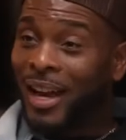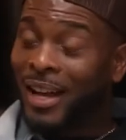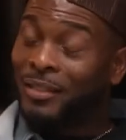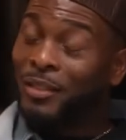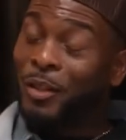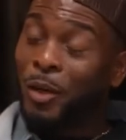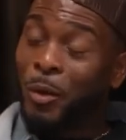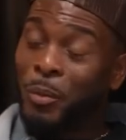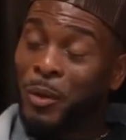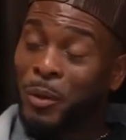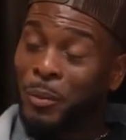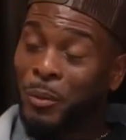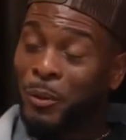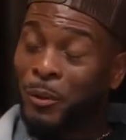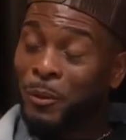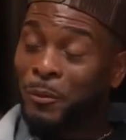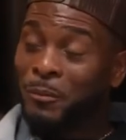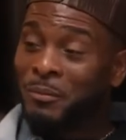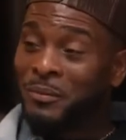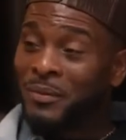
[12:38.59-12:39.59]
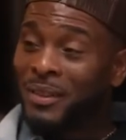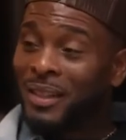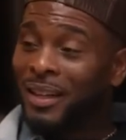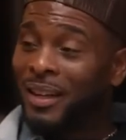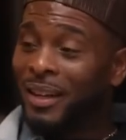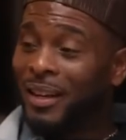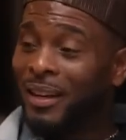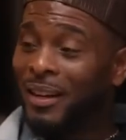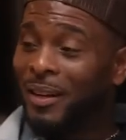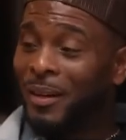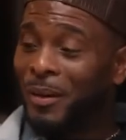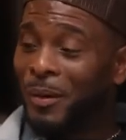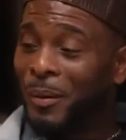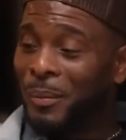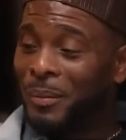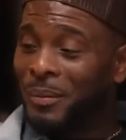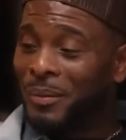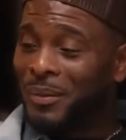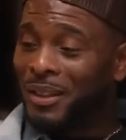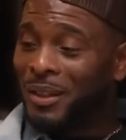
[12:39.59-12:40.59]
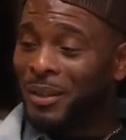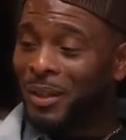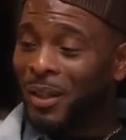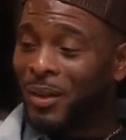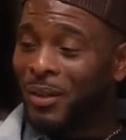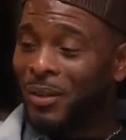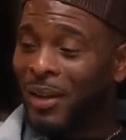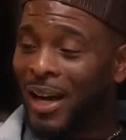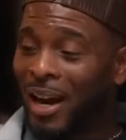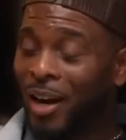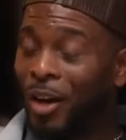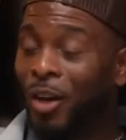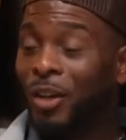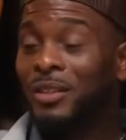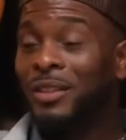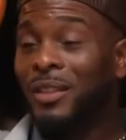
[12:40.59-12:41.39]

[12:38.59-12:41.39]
I tell people, I heard